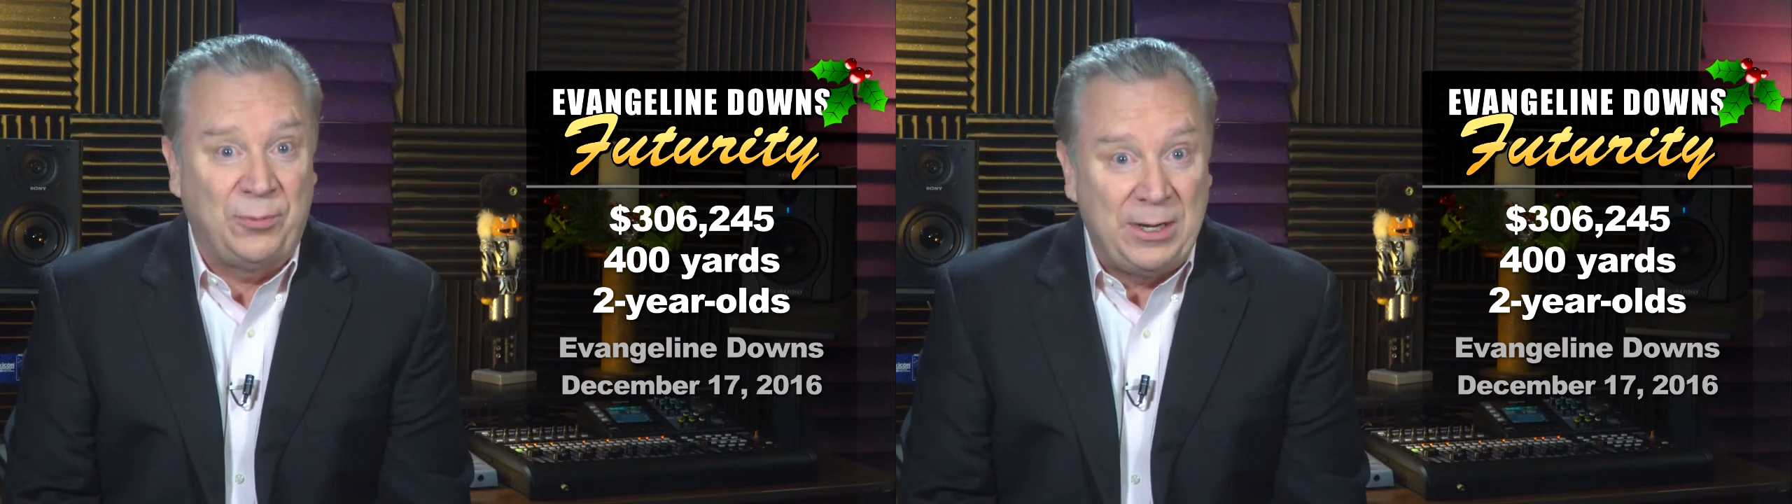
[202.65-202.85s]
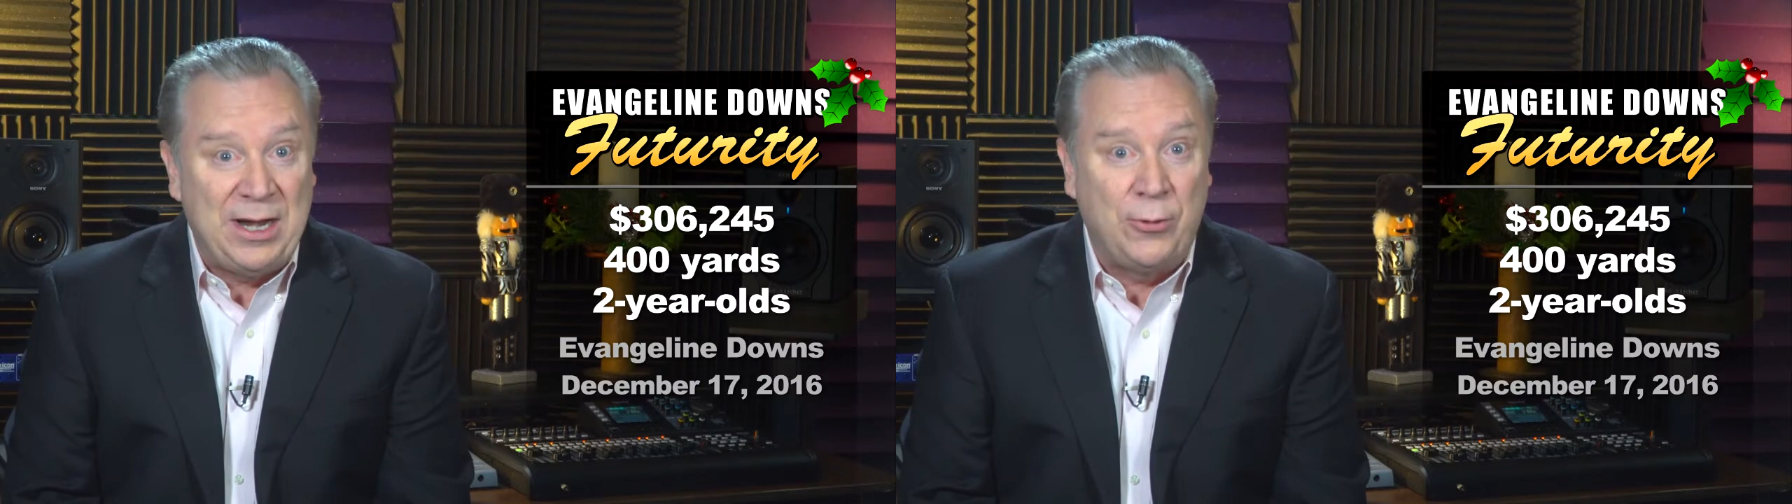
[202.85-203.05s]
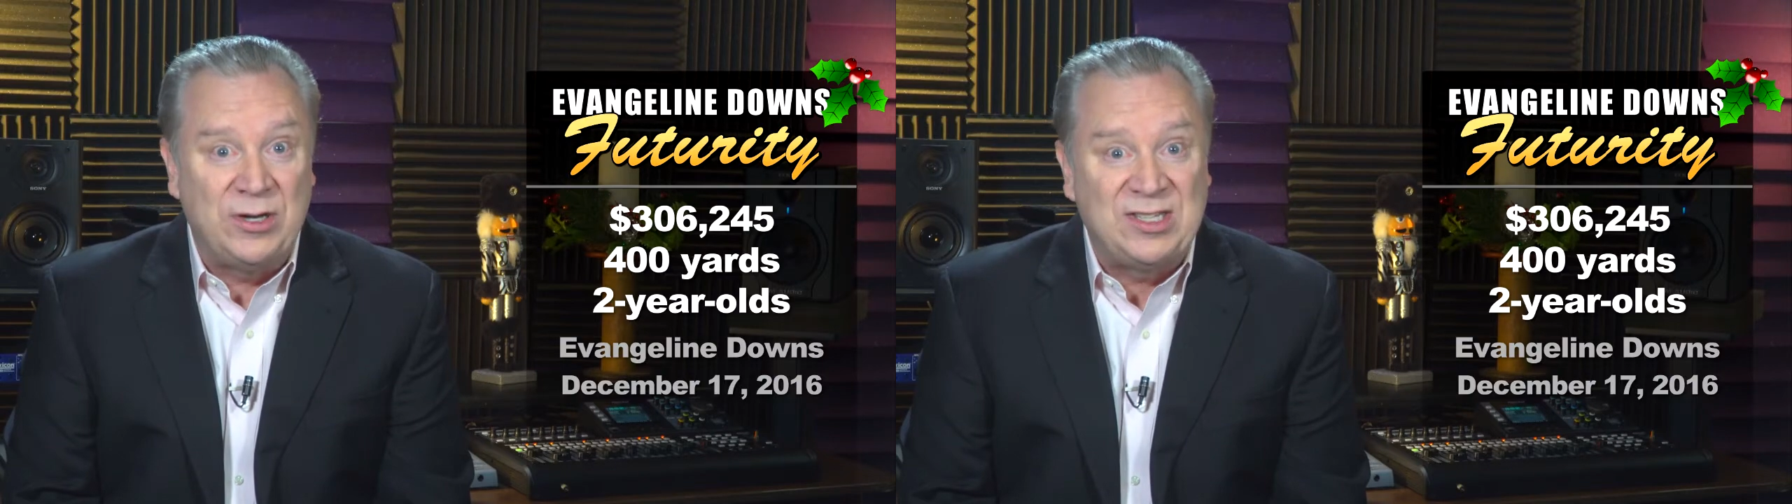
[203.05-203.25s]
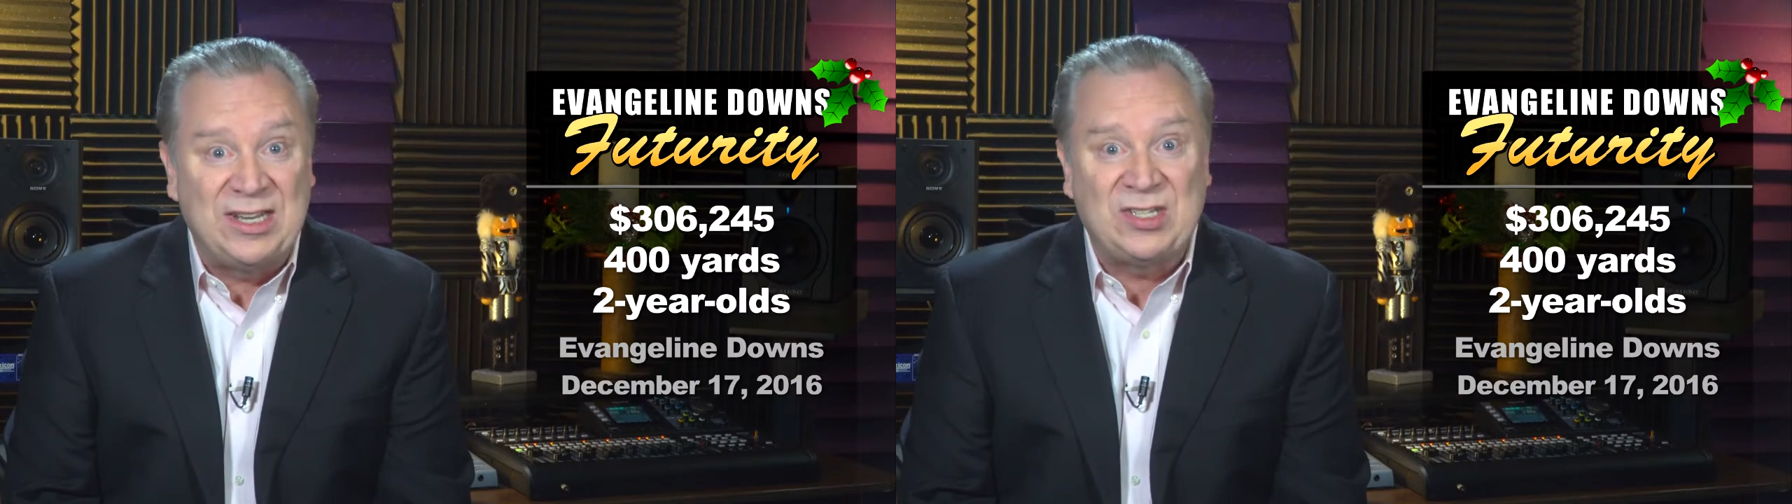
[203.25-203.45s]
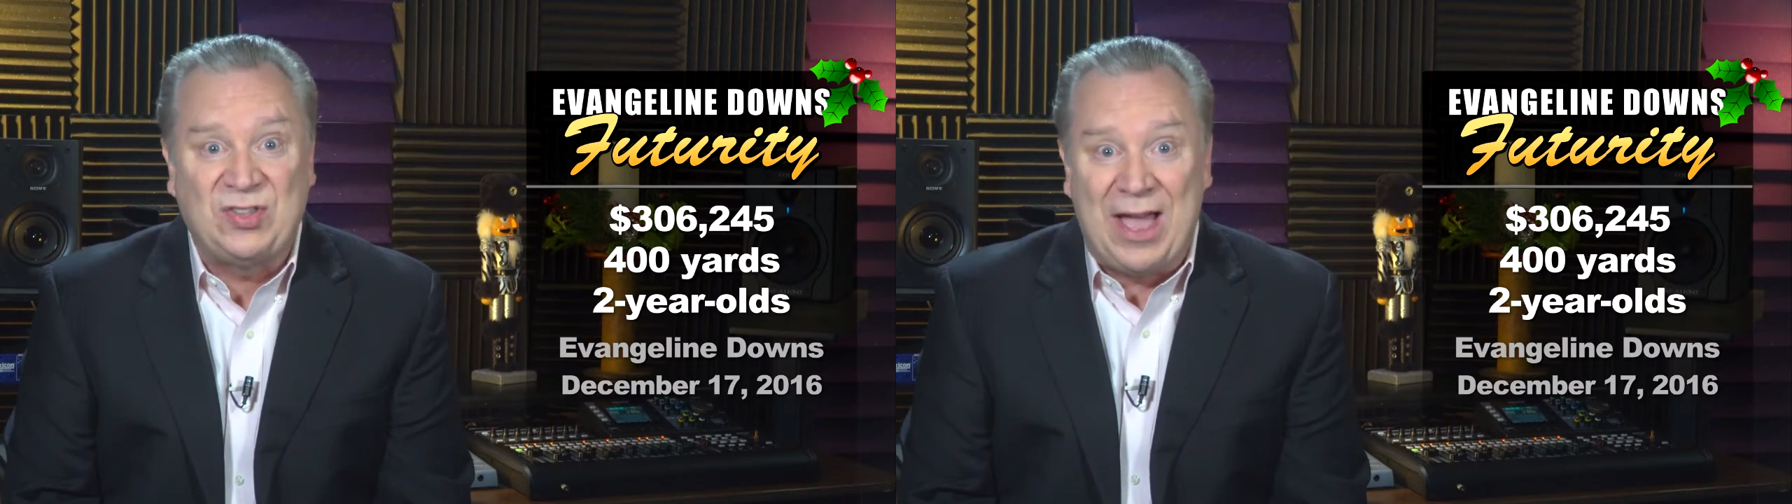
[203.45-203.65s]

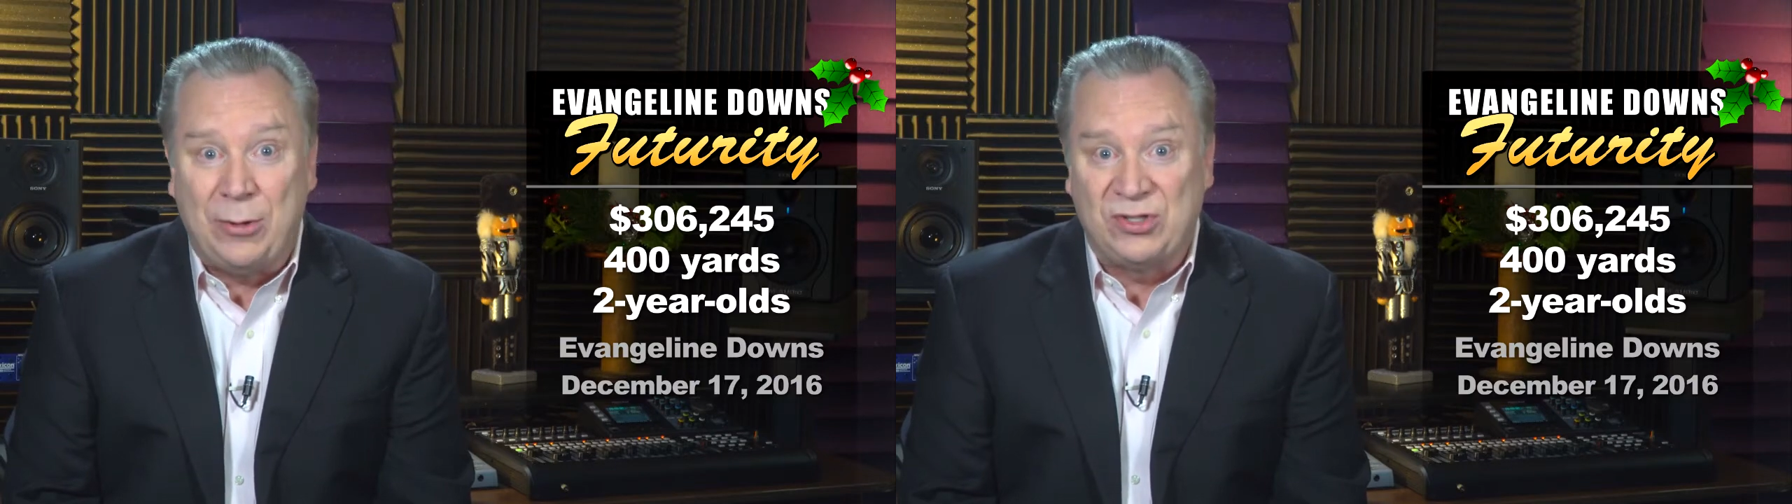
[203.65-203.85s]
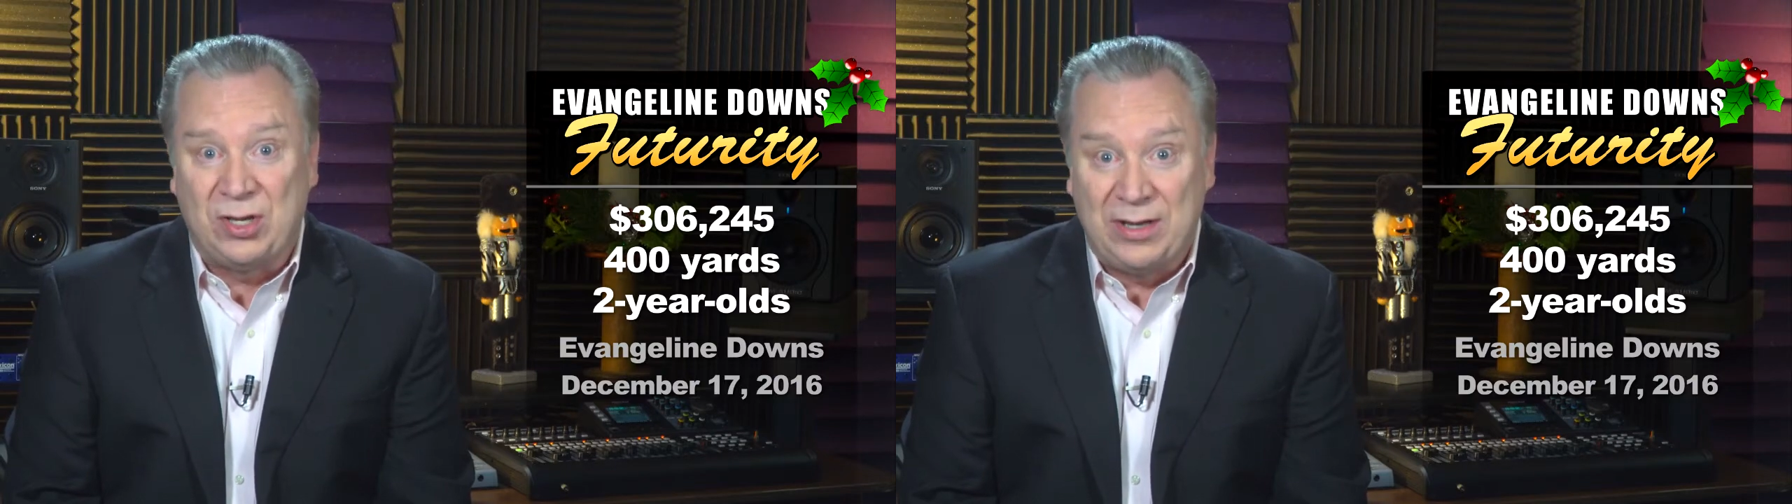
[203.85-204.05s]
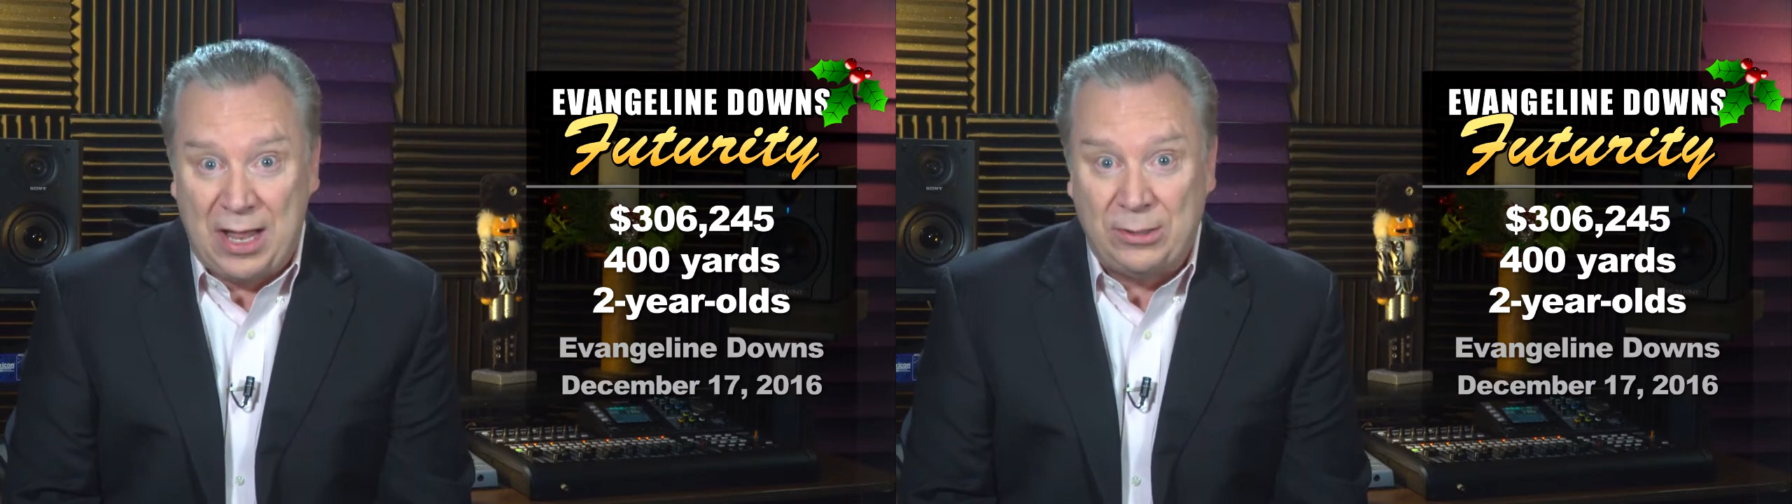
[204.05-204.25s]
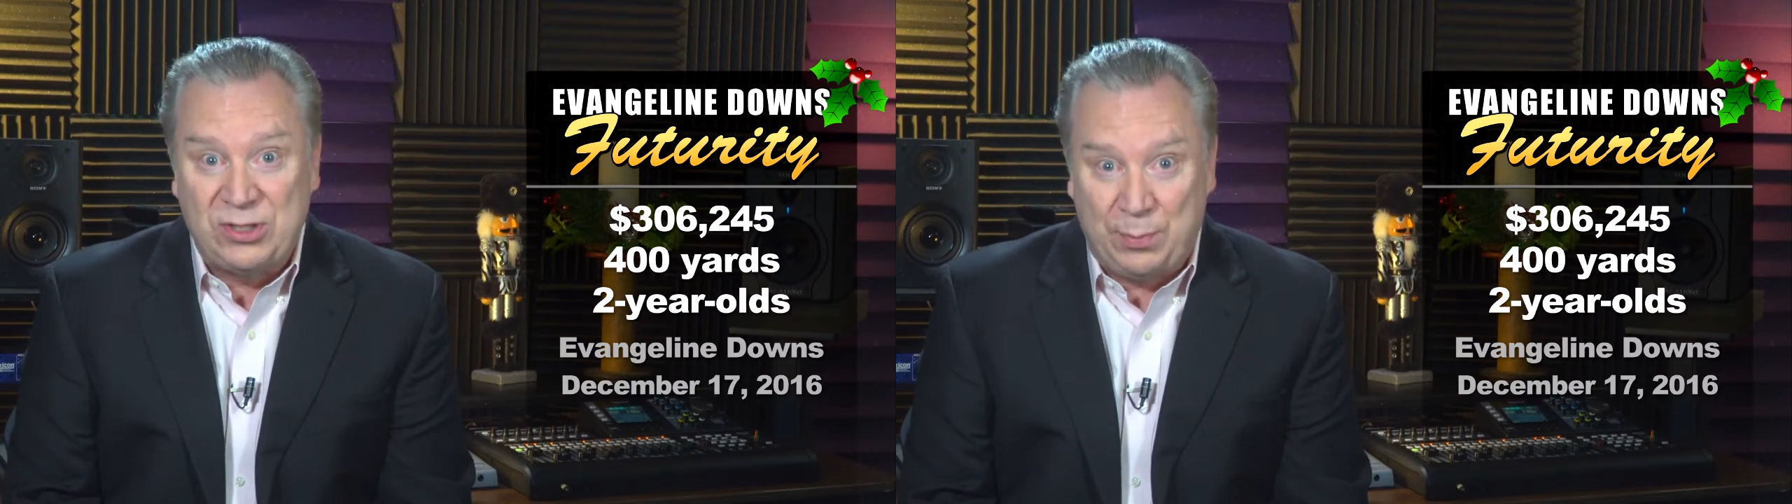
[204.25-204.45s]
$306,000